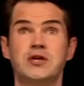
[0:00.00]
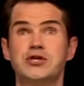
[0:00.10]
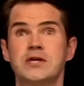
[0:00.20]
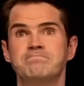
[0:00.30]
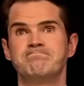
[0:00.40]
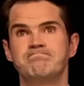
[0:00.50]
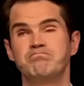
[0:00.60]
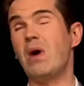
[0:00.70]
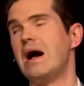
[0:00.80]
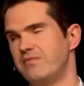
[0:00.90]
teacher.
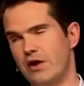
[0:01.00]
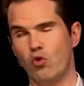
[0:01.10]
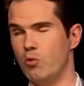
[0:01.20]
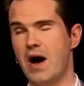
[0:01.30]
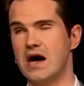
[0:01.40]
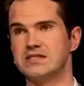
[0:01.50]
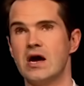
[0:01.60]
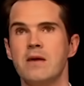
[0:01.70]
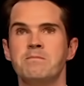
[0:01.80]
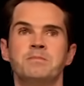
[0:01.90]
Well, they're all
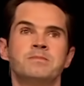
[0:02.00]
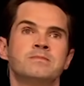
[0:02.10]
part-time.